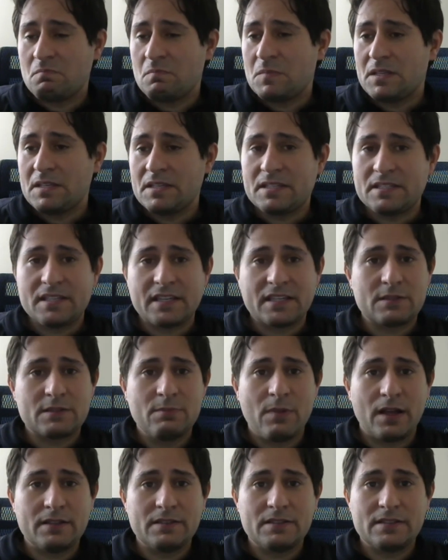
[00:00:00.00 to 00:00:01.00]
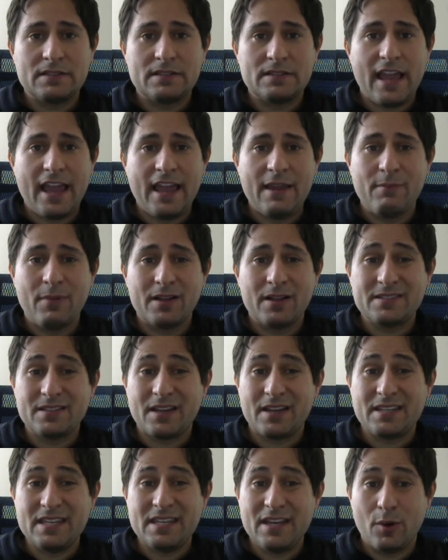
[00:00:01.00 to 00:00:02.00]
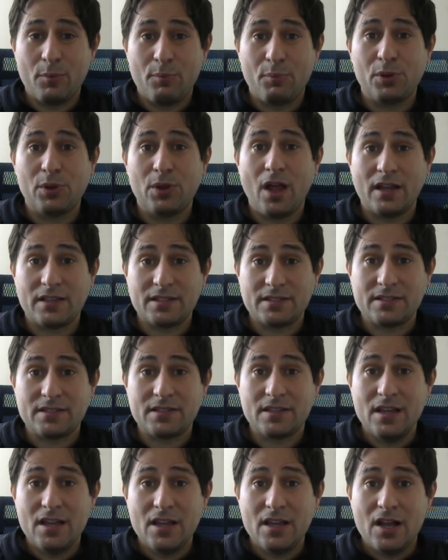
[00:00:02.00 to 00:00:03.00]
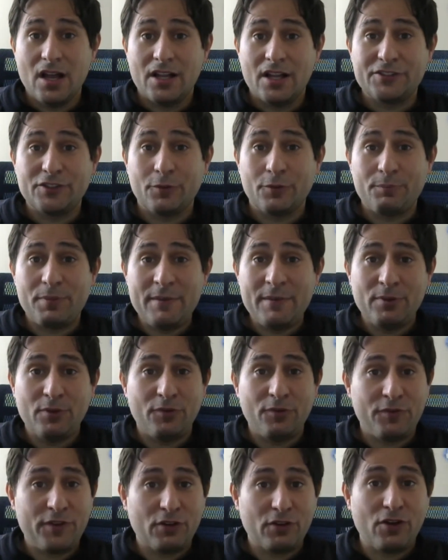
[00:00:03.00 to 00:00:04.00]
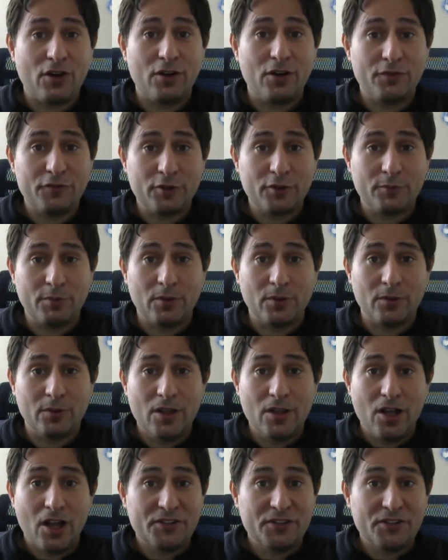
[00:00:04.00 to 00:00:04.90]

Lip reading: 6 months, 8 months, a year plus until people feel comfortable,